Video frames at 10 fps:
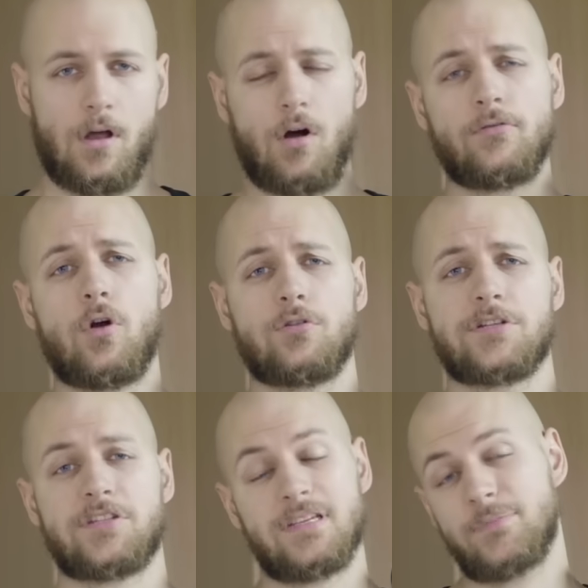Of
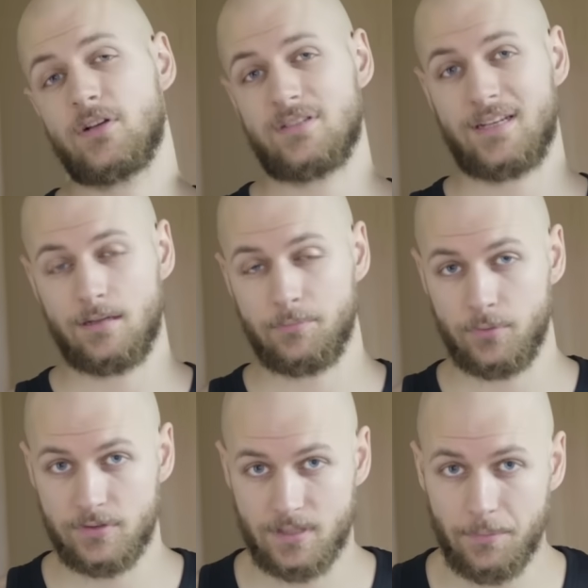course, just because I didn't
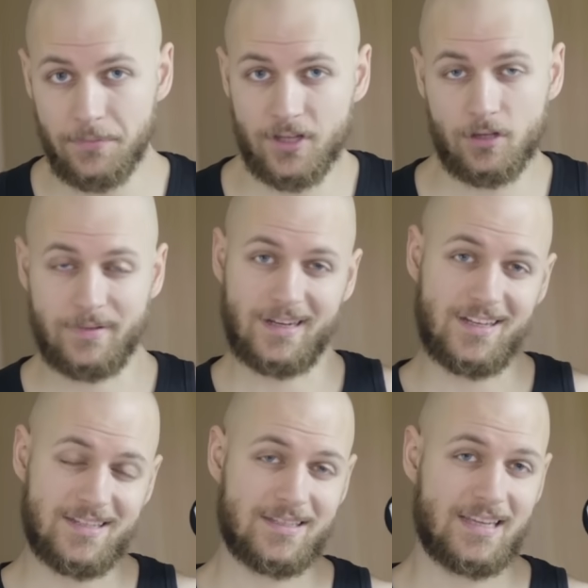put something on my
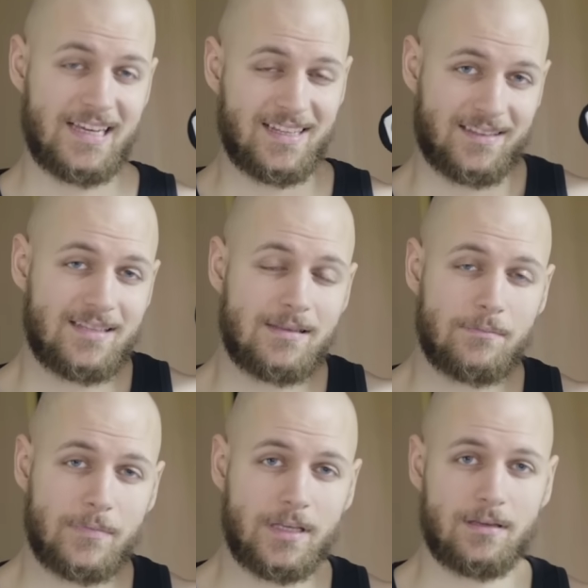list
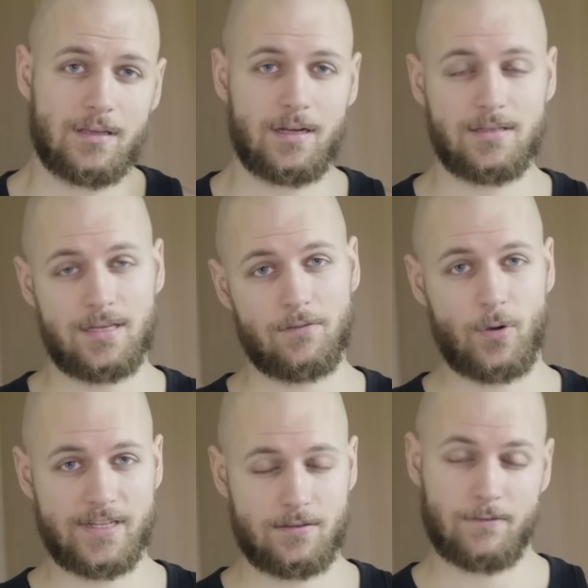doesn't mean that it's a
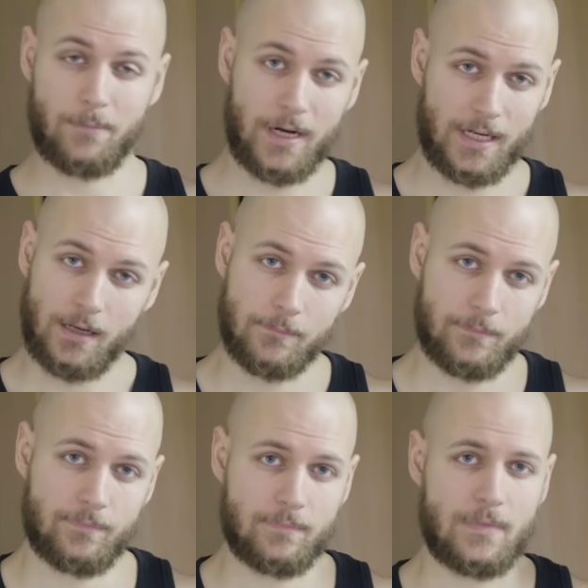waste of money.
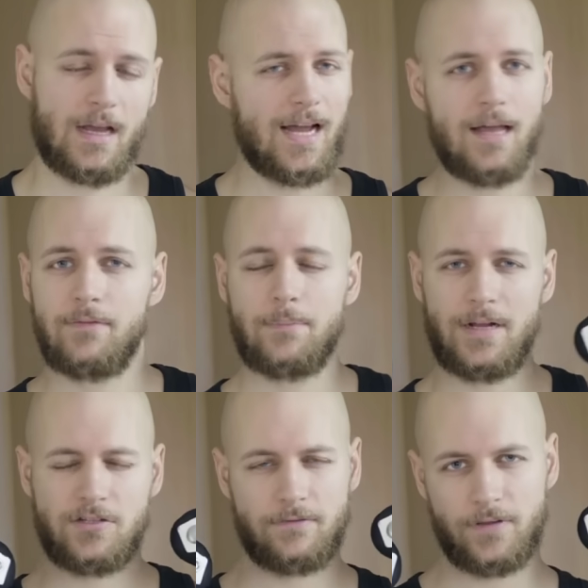I have a
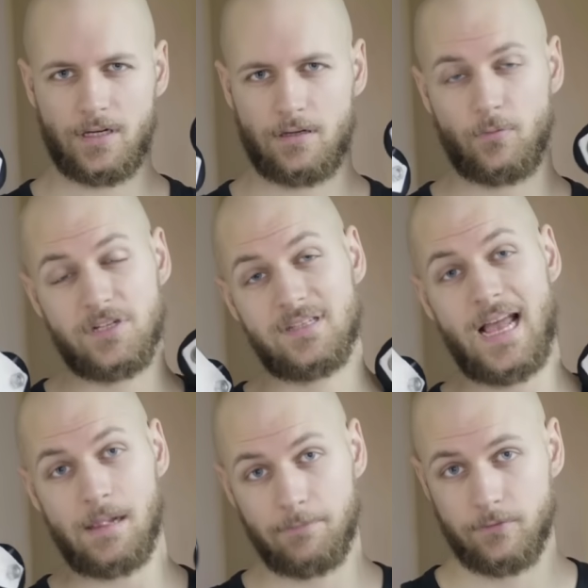bunch of gear which is
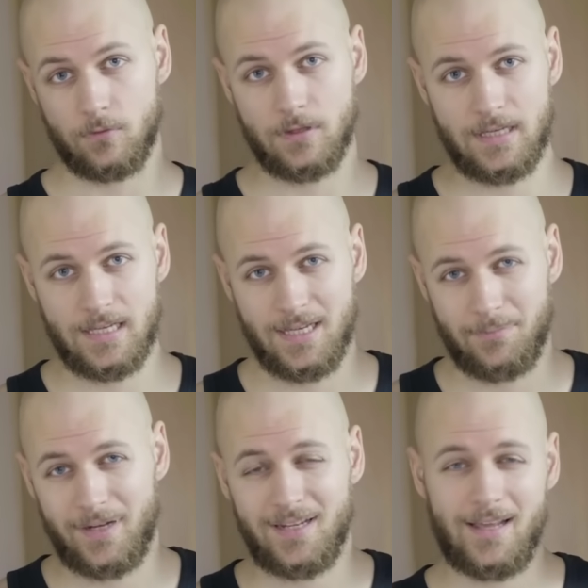helpful,
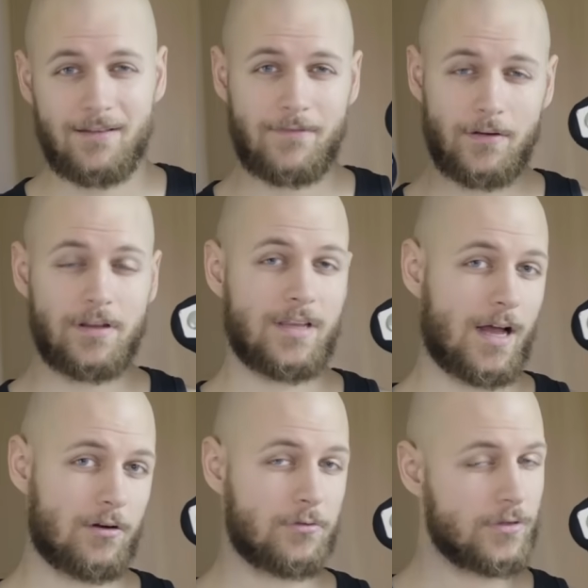but in a very
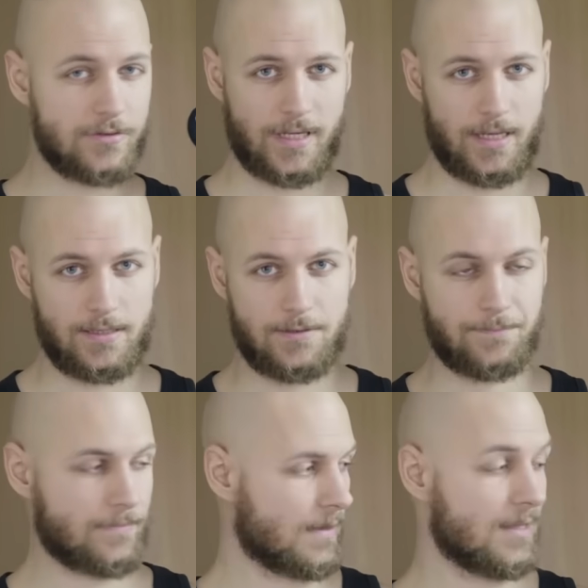narrow use case.
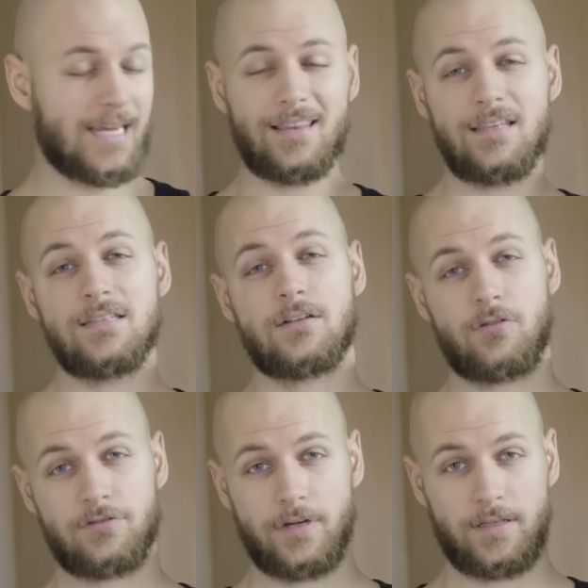Take these
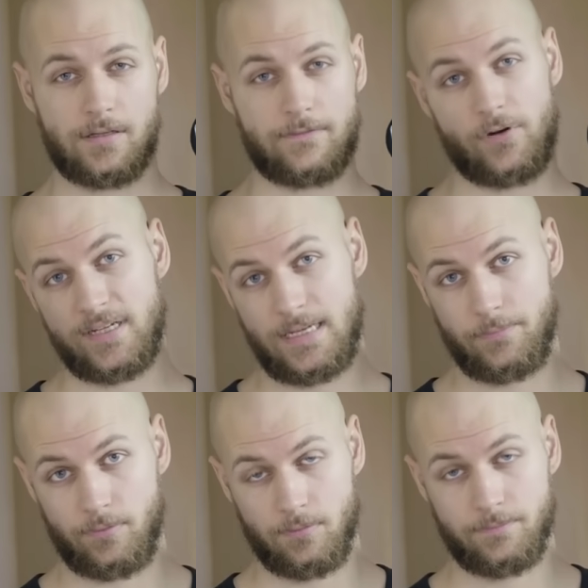cross trainers for
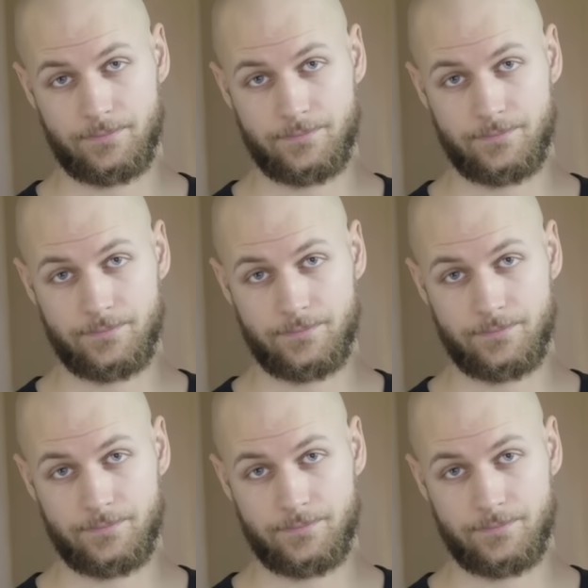example.